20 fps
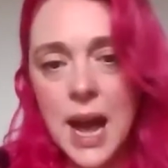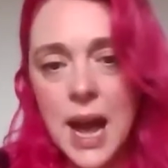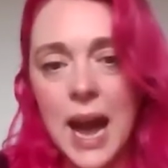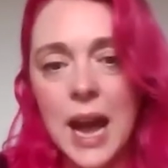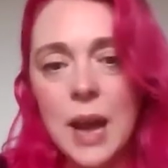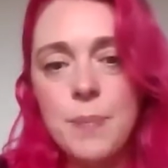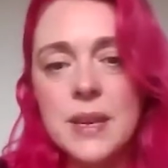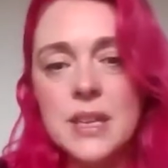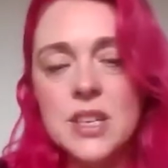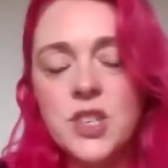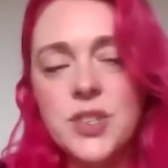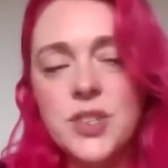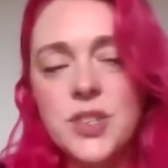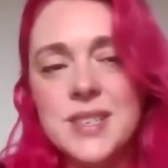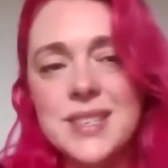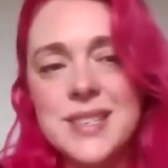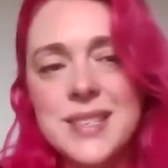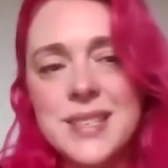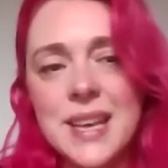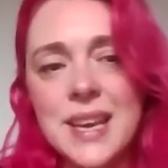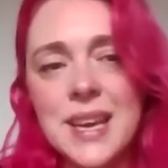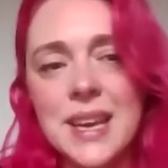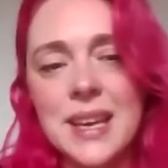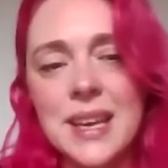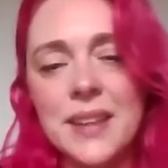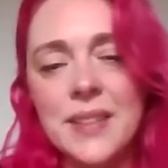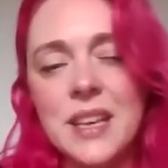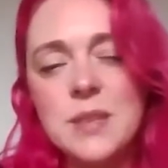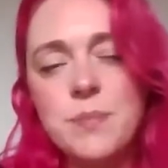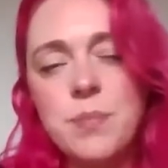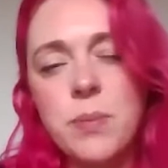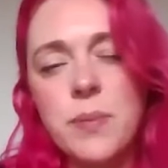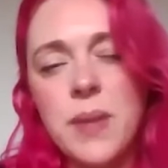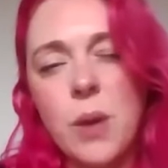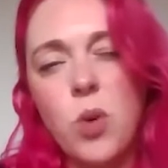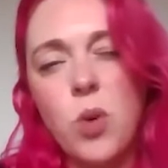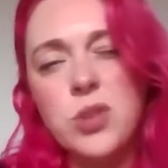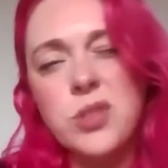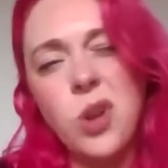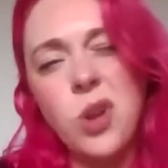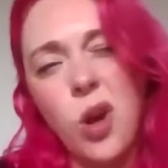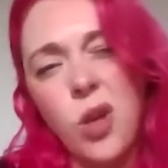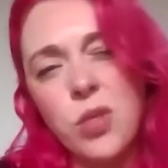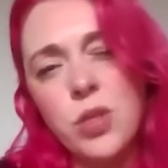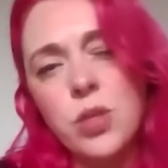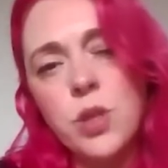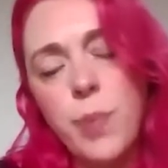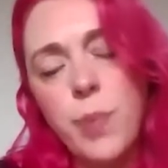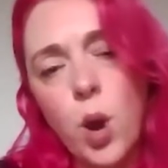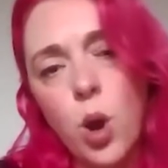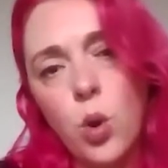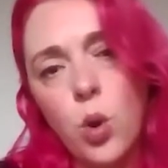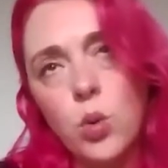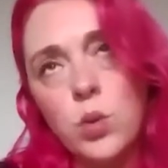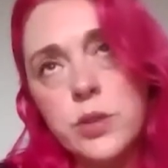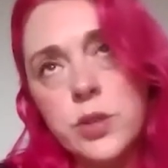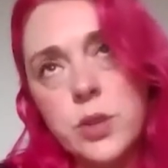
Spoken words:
I'd be interested to see, and that wasn't on the poll,